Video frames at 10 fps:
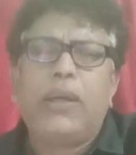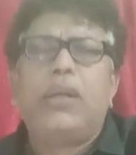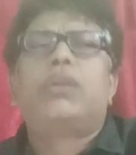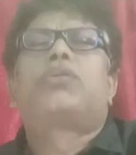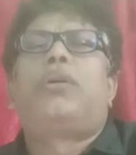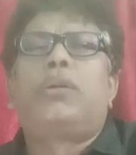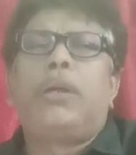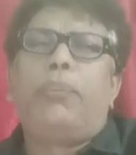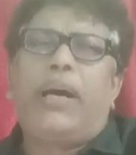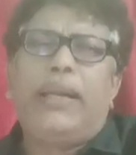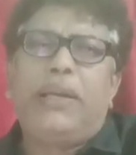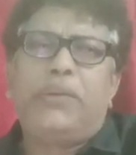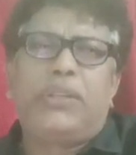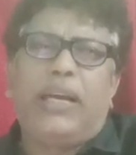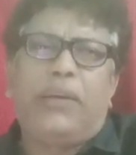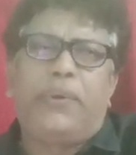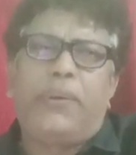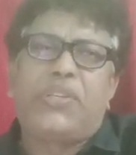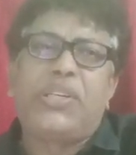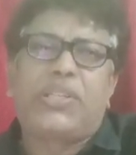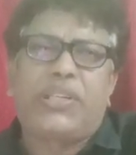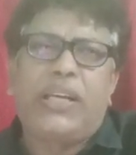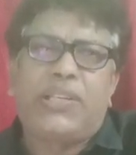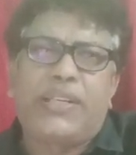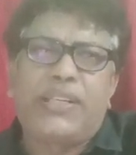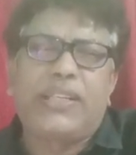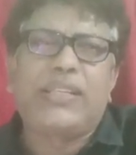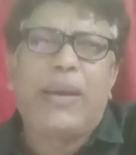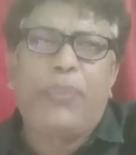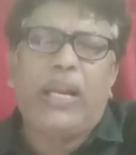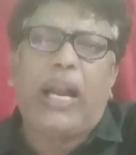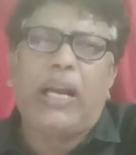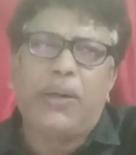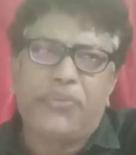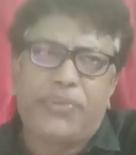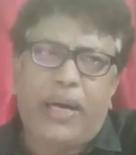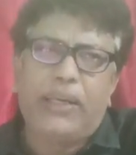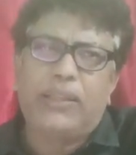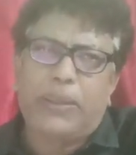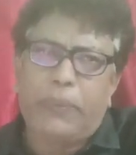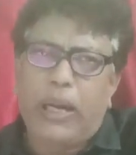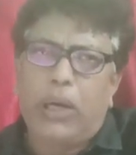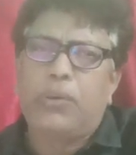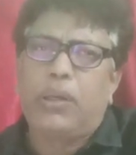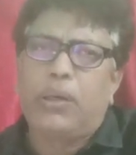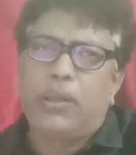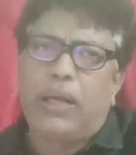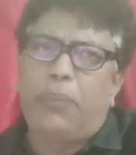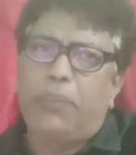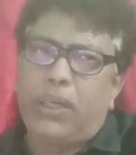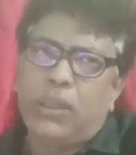So the money is there. Will 60 stations have been identified in Tamil Nadu under the Amrit